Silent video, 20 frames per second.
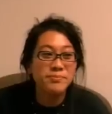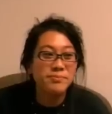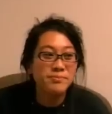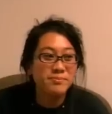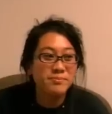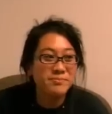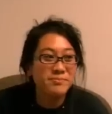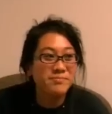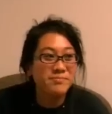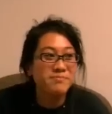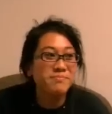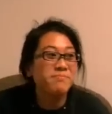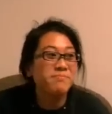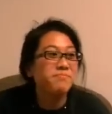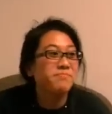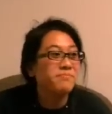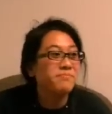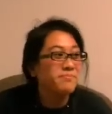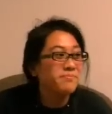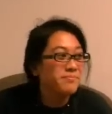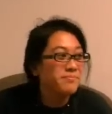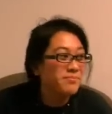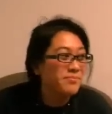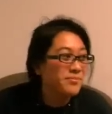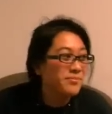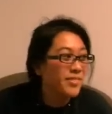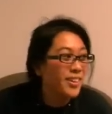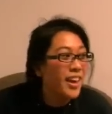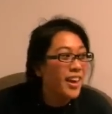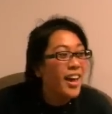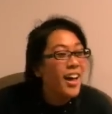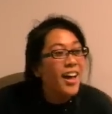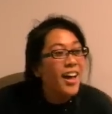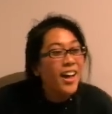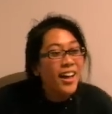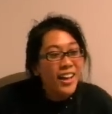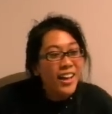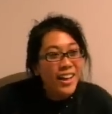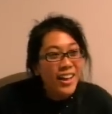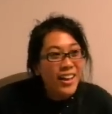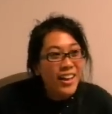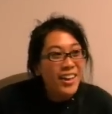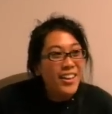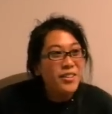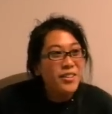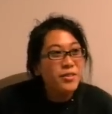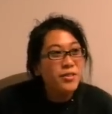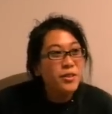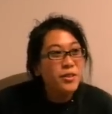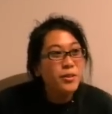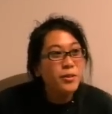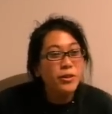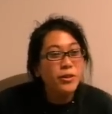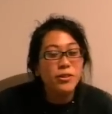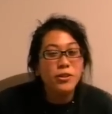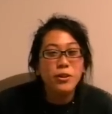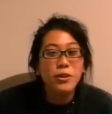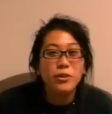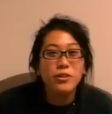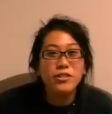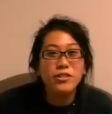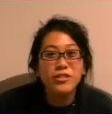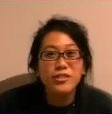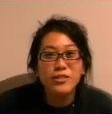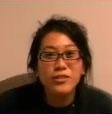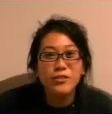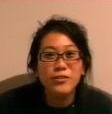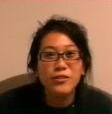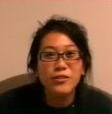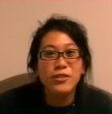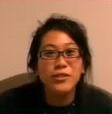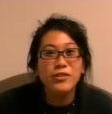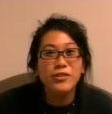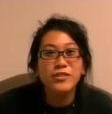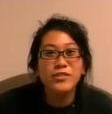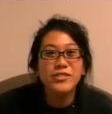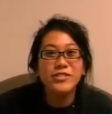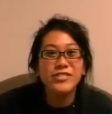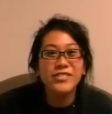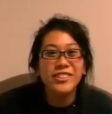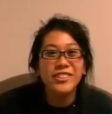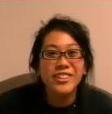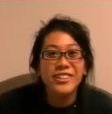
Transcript: what fruit would you be? I don't know. Are coconuts fruits?